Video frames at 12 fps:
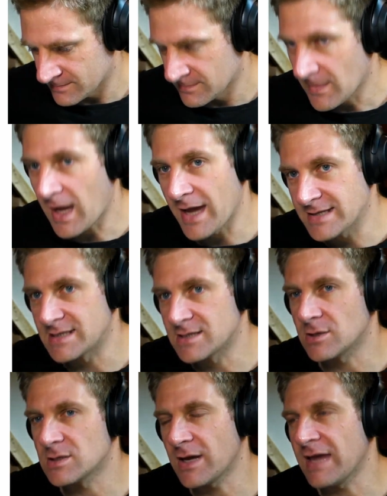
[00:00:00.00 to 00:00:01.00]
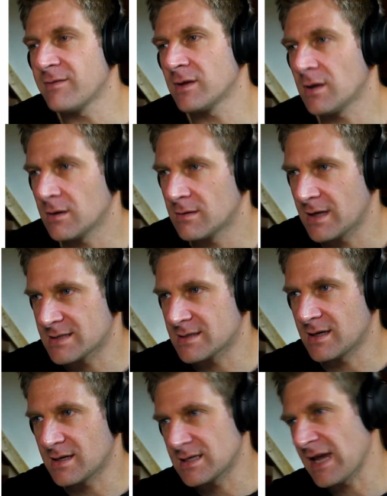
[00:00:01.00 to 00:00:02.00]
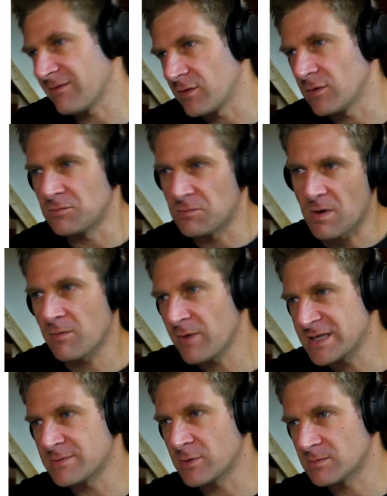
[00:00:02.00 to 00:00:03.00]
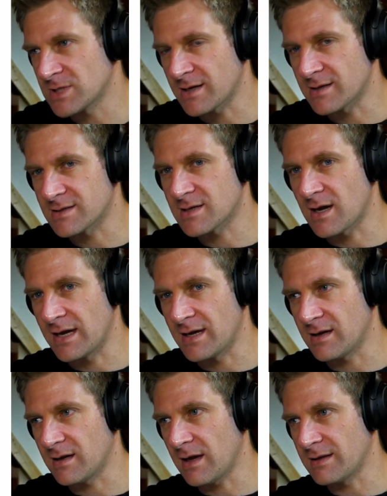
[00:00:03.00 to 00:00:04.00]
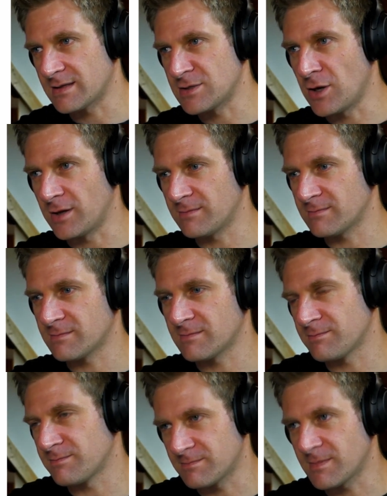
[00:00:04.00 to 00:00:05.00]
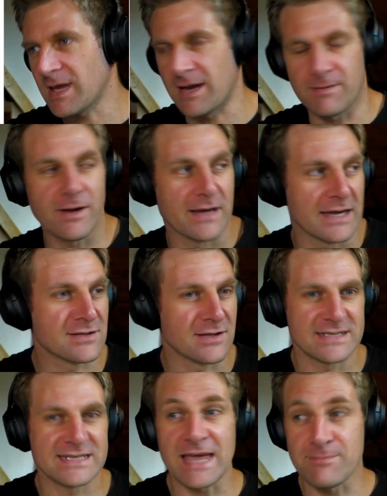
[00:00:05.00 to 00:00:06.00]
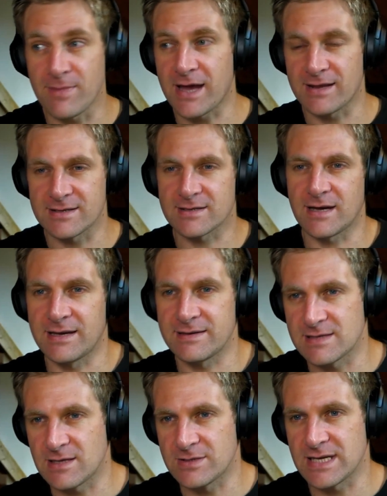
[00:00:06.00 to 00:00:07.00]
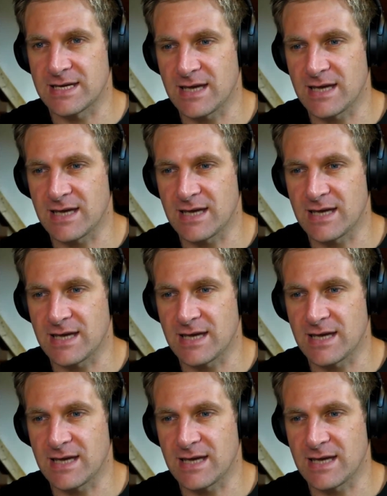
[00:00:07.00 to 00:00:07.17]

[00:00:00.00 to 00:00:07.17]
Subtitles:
I see. So even though DS and KiDS have viewed a reasonable chunk of the sky, it's not, it's not the same part of the sky as LOWZ